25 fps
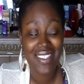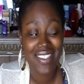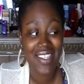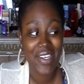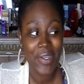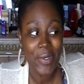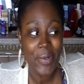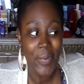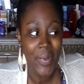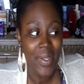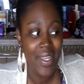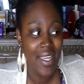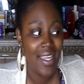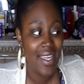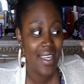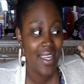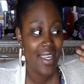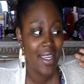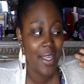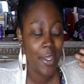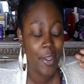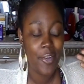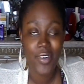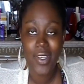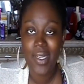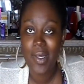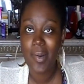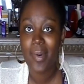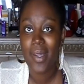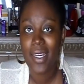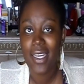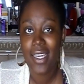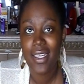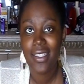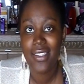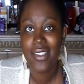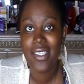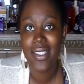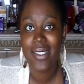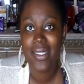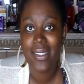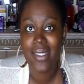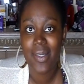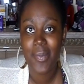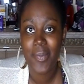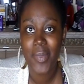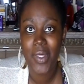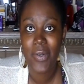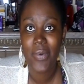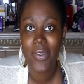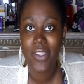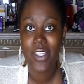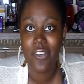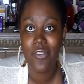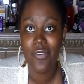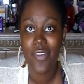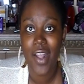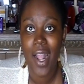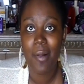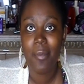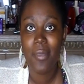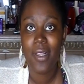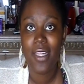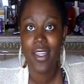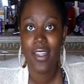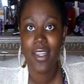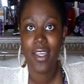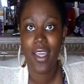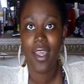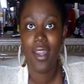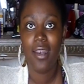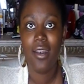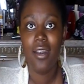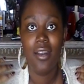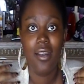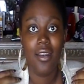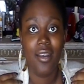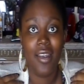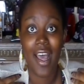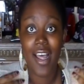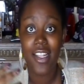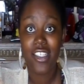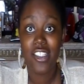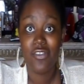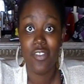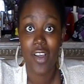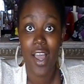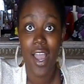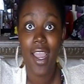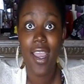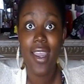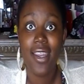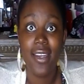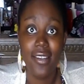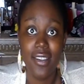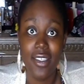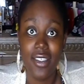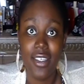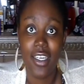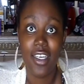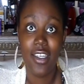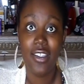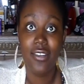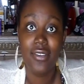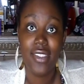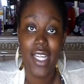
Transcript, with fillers: So, if anybody does something with their family, then that's fine, you know?